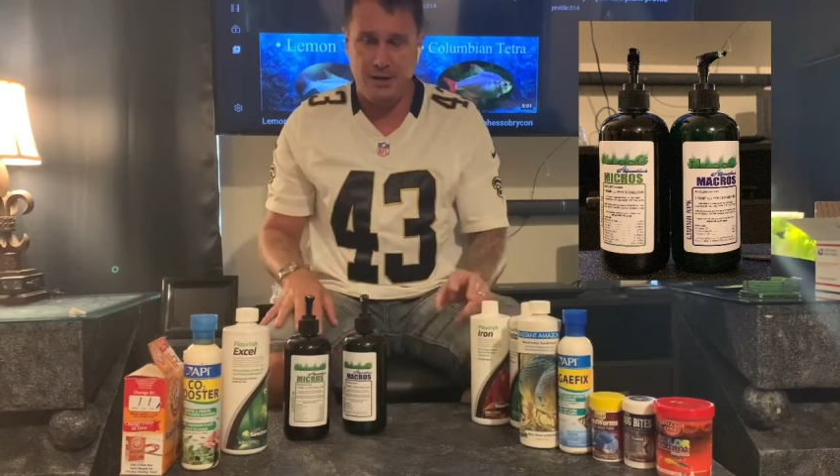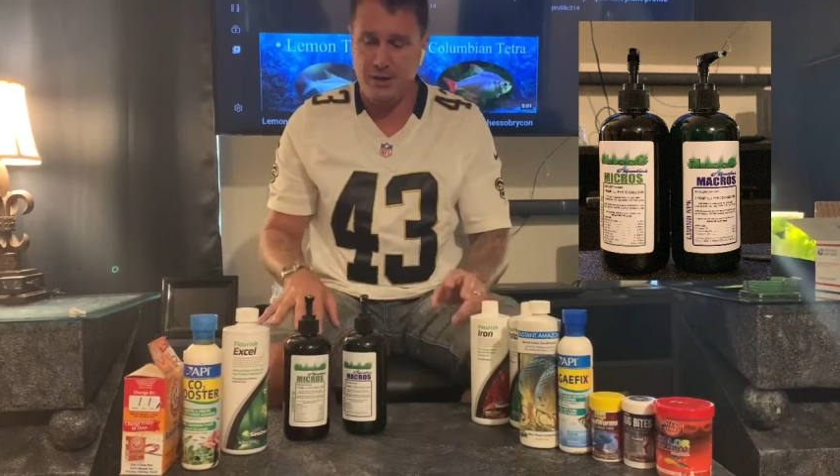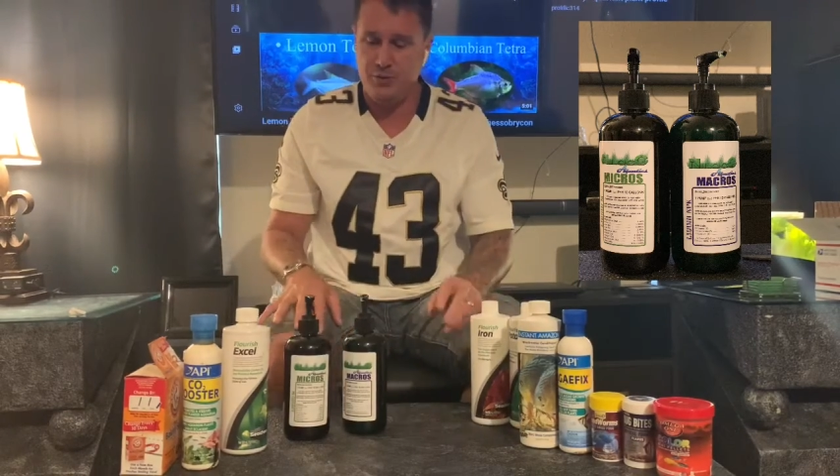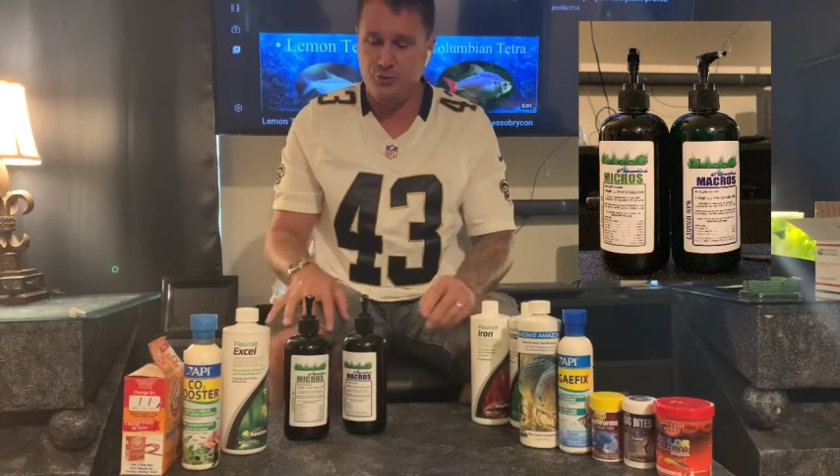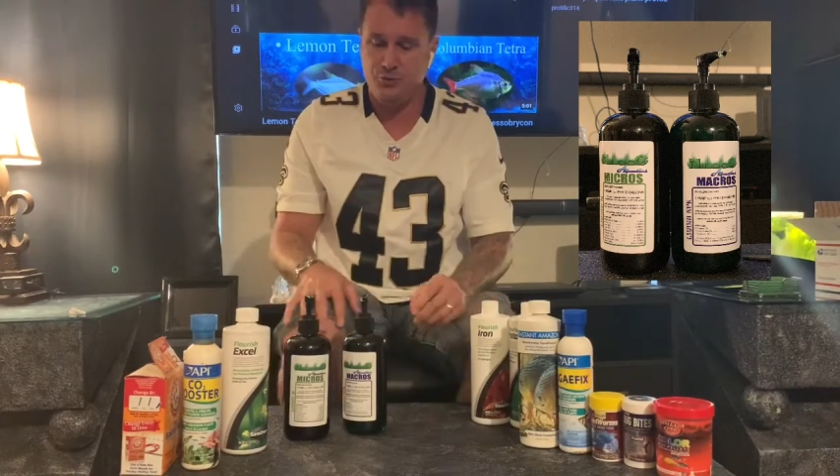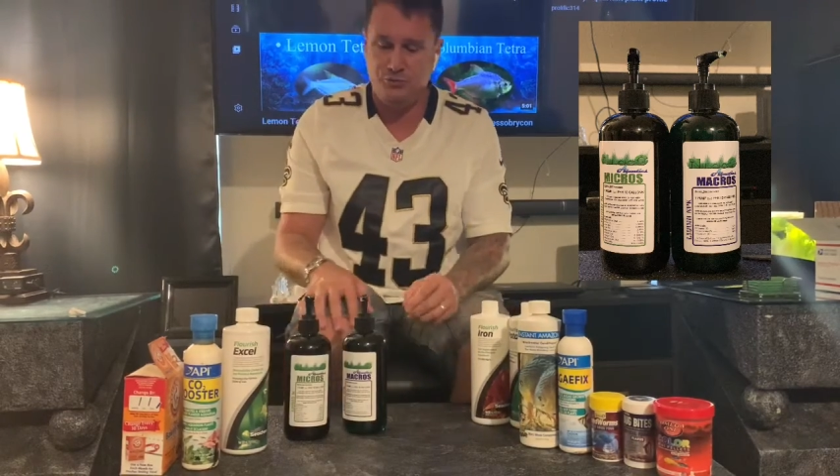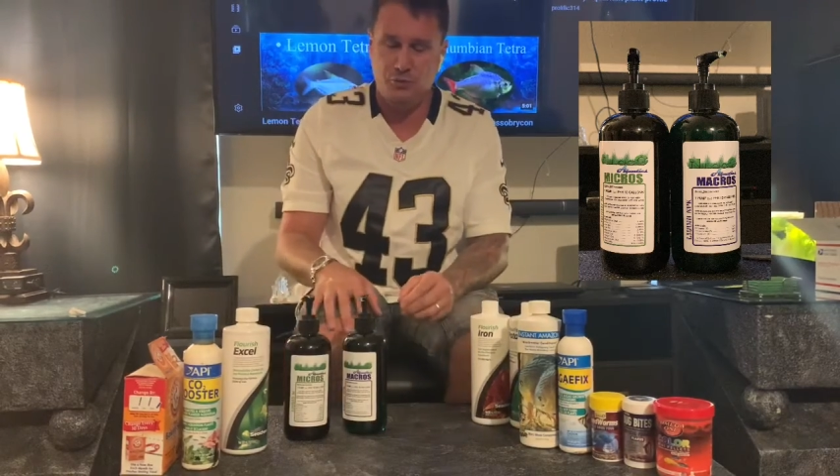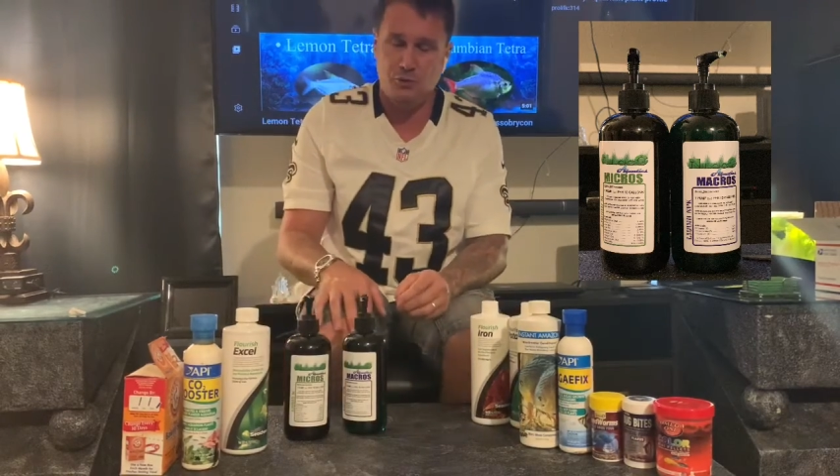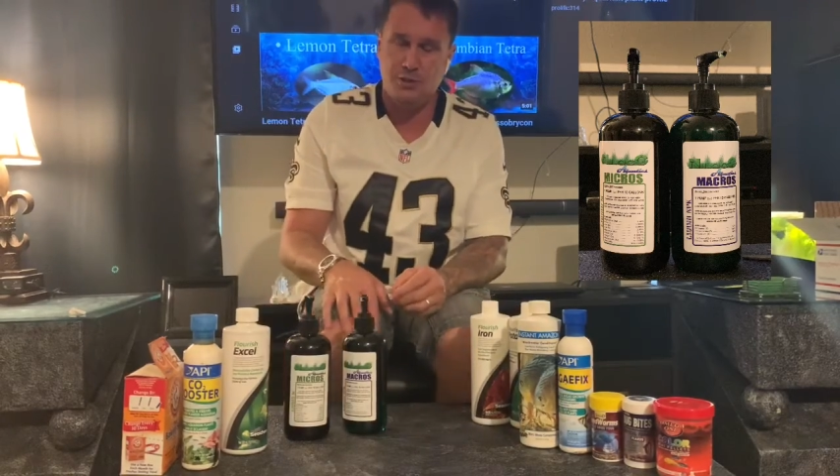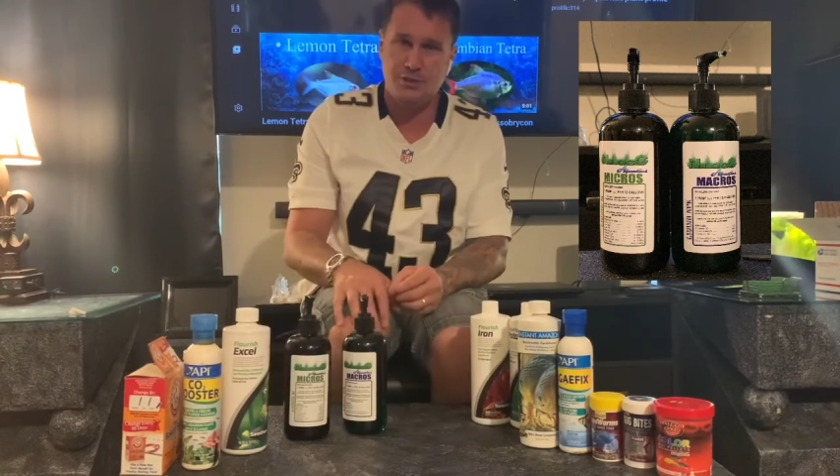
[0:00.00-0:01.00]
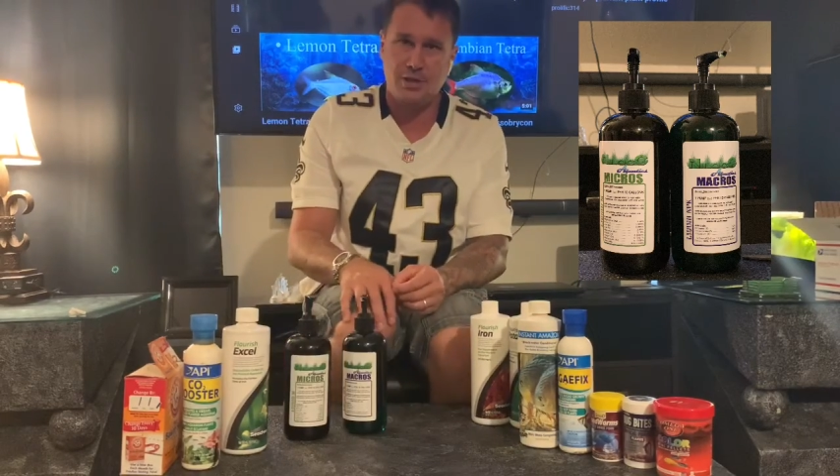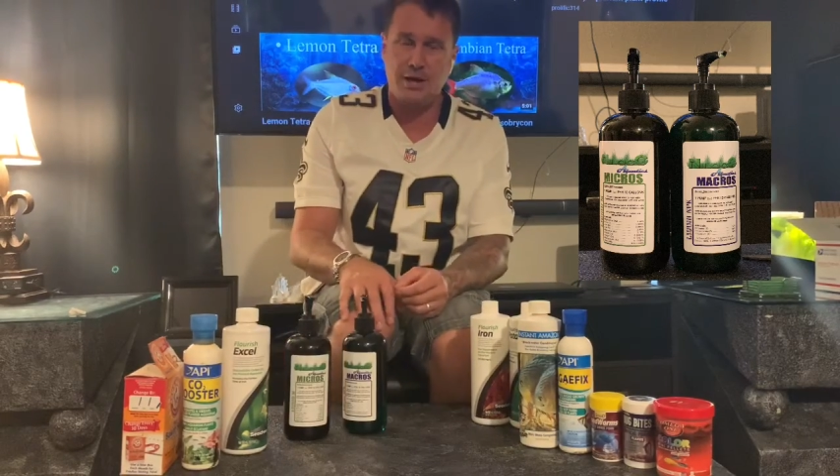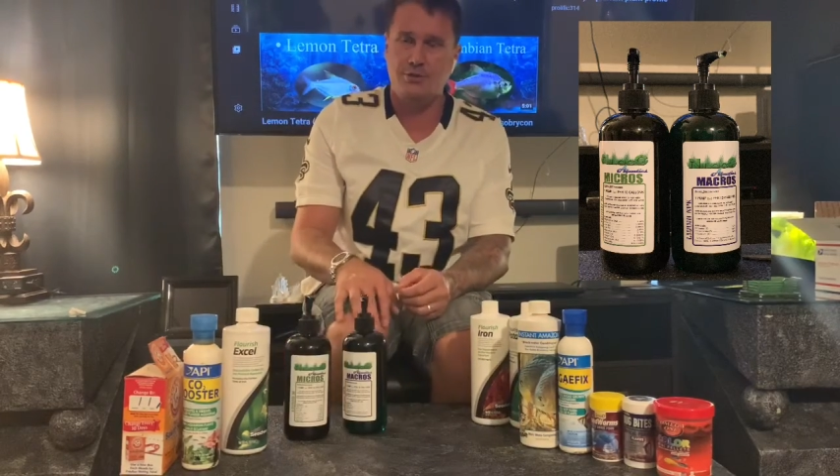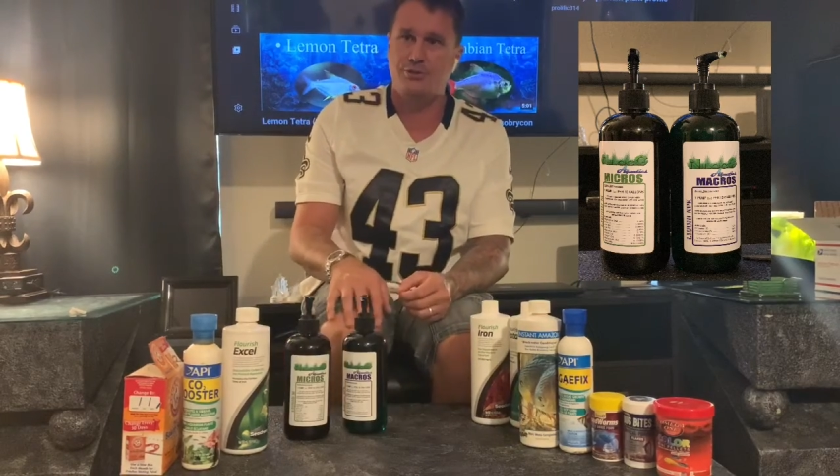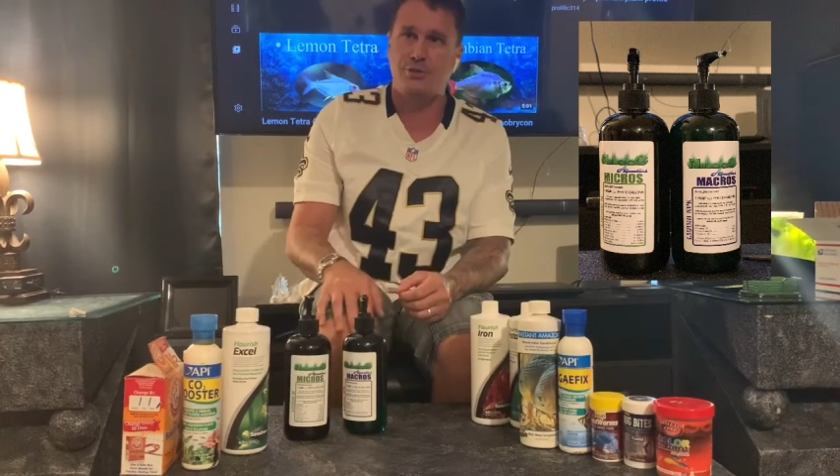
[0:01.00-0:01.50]
I used Flourish
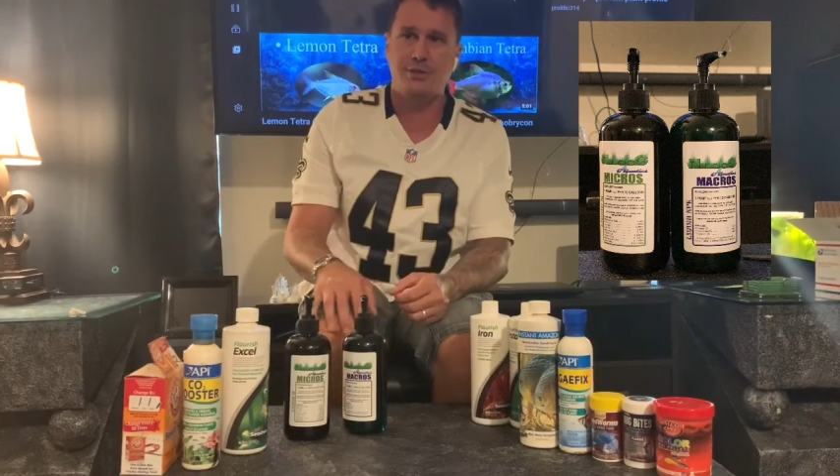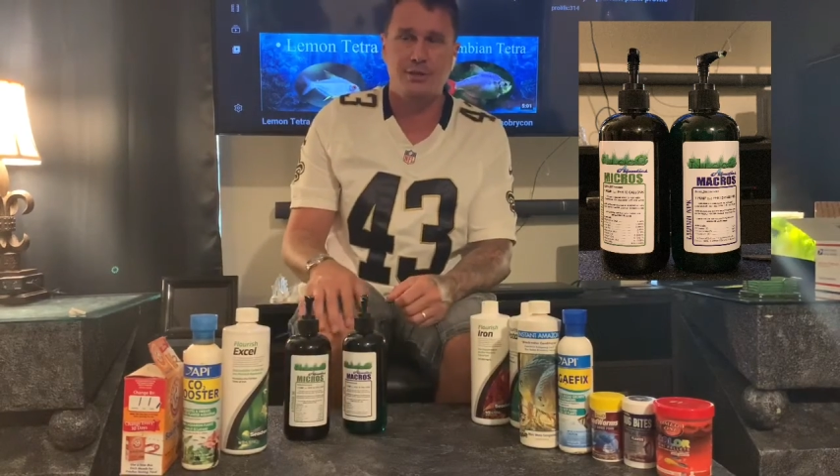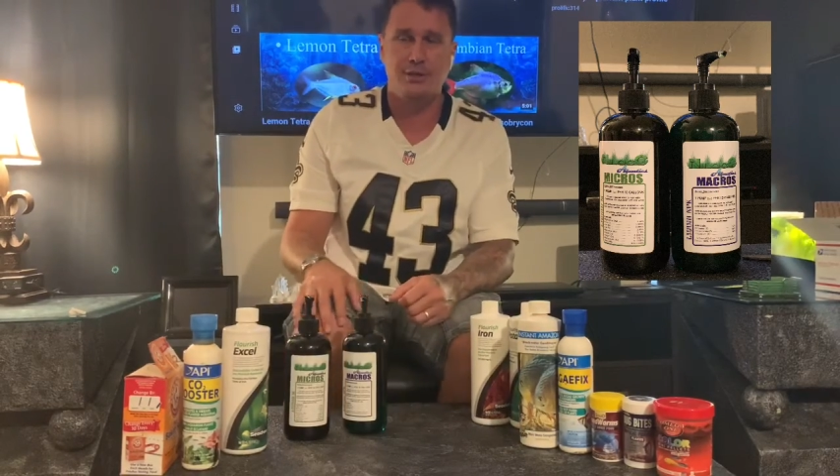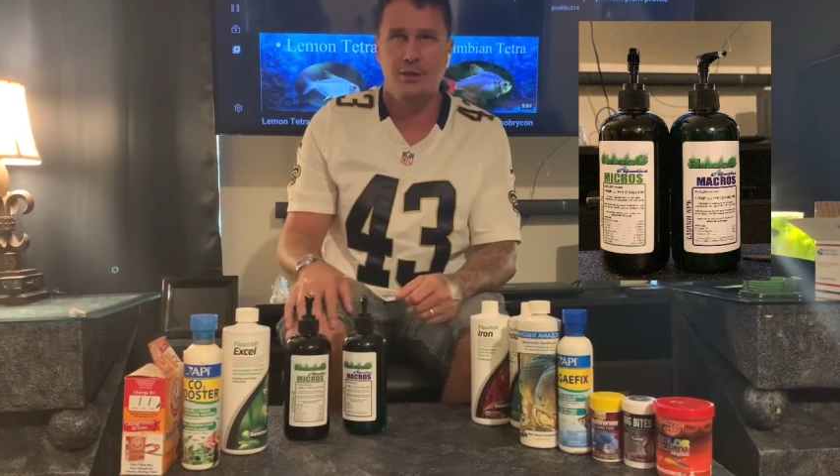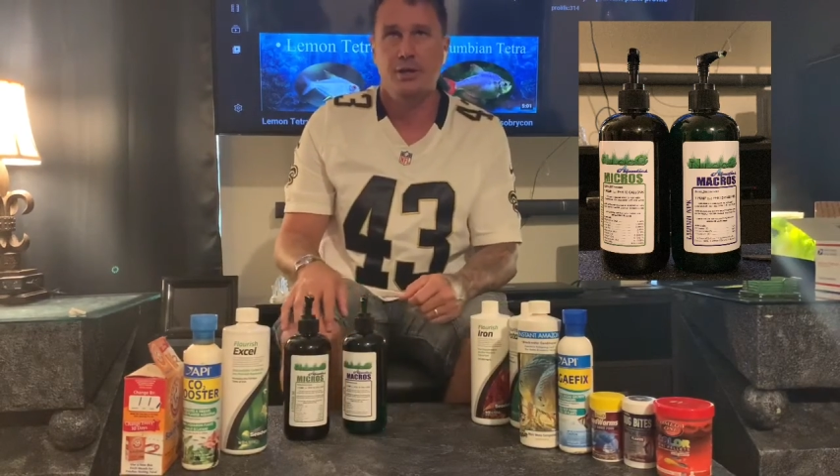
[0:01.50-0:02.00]
nitrogen,